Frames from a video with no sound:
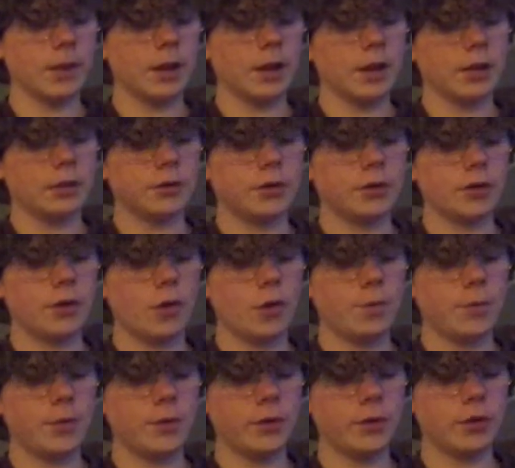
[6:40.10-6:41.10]
She
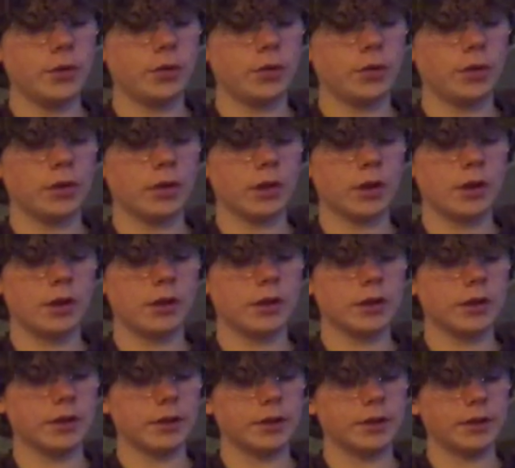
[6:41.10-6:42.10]
opened the door
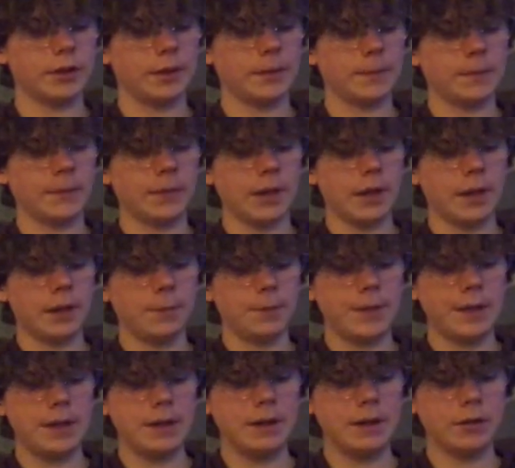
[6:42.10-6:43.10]
cautiously,
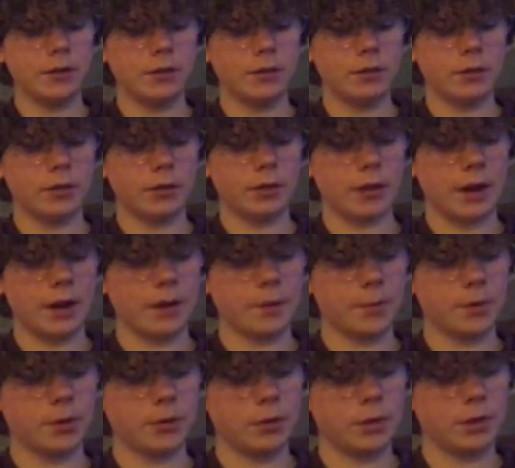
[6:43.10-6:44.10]
peeking through the crack
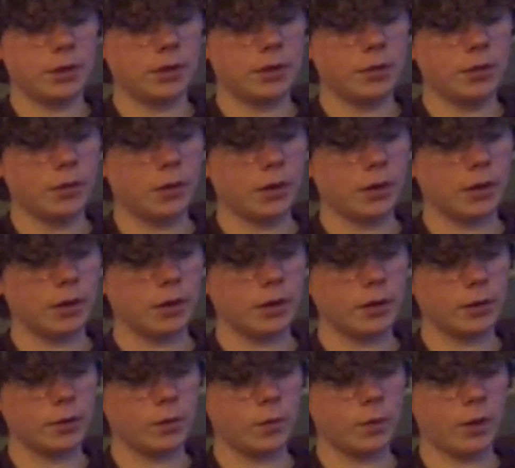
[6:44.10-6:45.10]
between the door
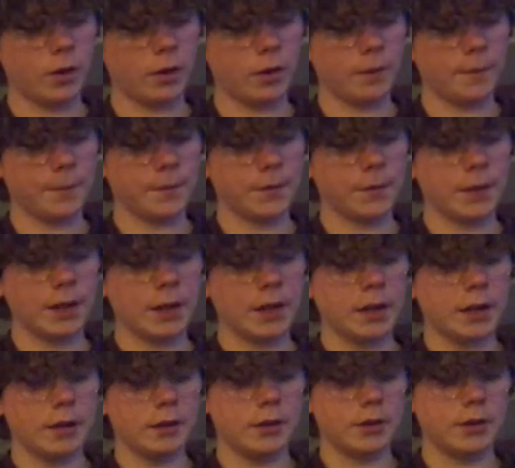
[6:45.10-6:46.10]
and the wall.
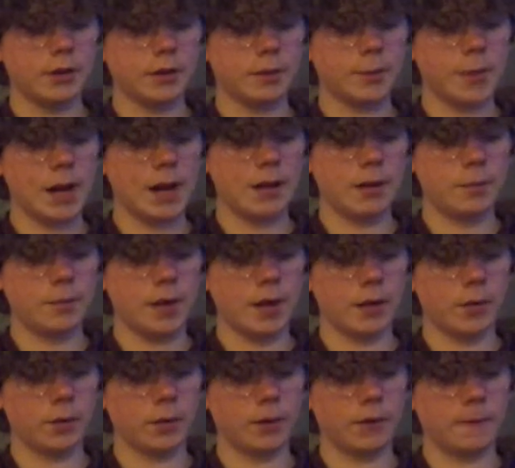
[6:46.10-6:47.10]
She spied a
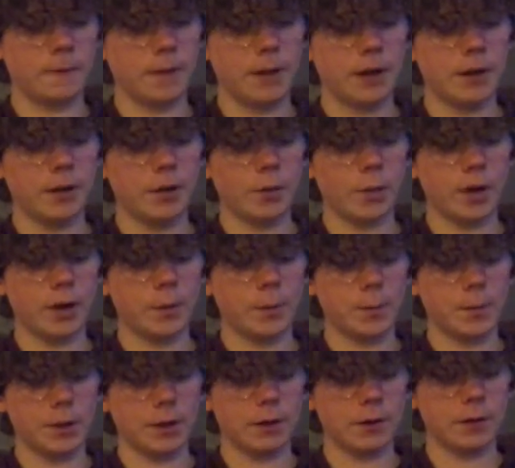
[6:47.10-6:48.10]
man with a very
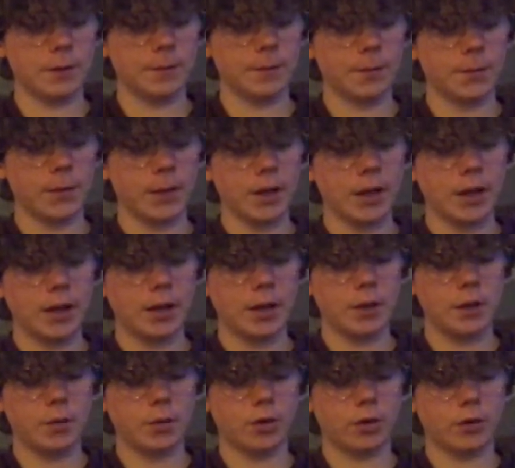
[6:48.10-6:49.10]
white beard.
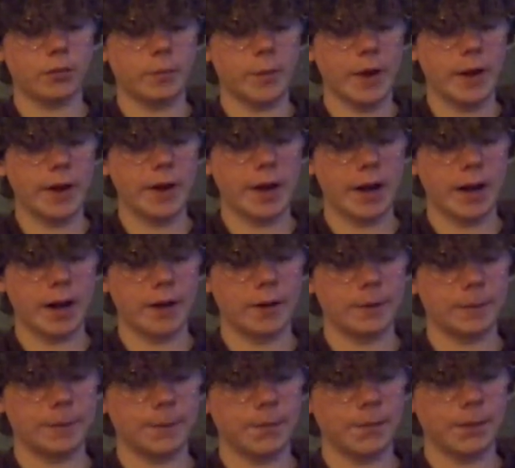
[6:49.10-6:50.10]
He wore a red
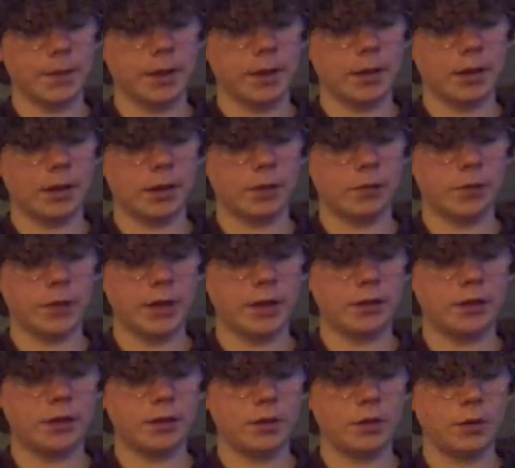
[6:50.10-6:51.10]
hat, a
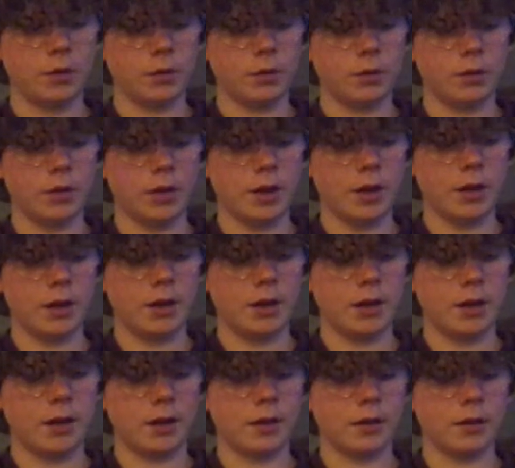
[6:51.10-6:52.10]
red suit,
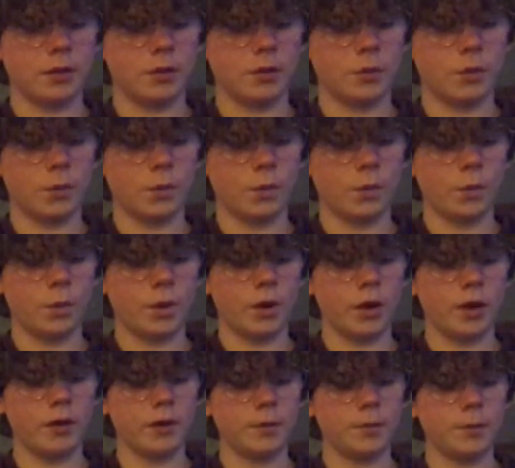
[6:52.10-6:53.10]
and
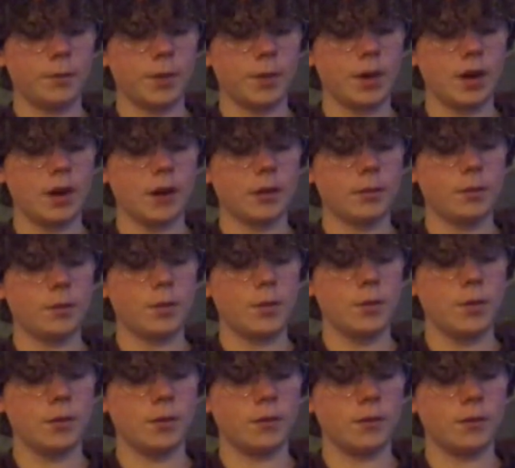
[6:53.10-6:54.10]
one black boot.